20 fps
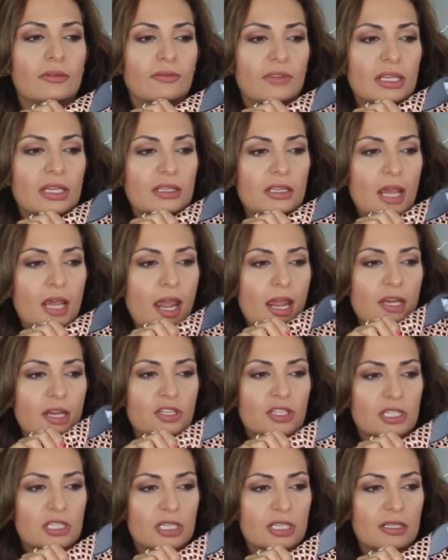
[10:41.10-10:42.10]

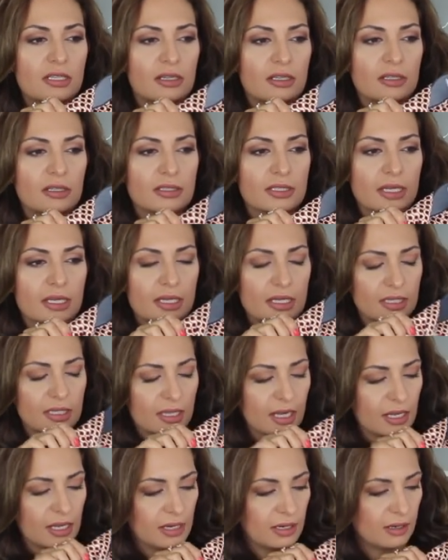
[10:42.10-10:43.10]
vintage details on it.
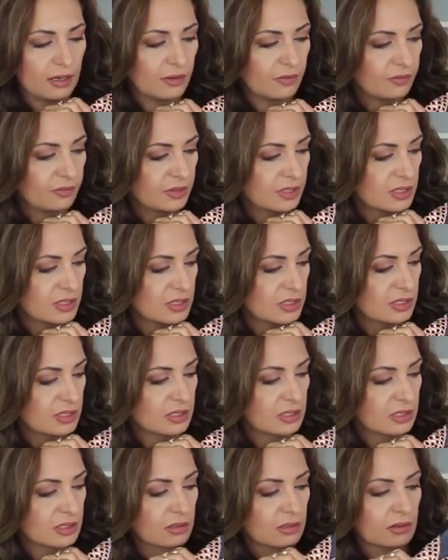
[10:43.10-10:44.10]
I love
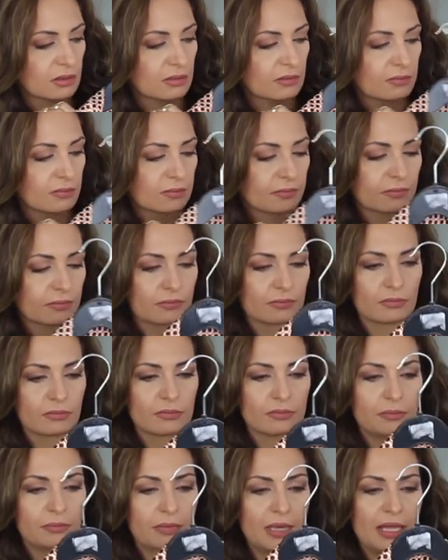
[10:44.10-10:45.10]
this
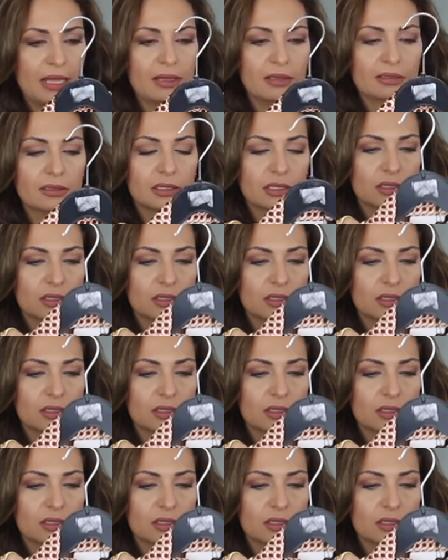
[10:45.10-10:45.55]
belt.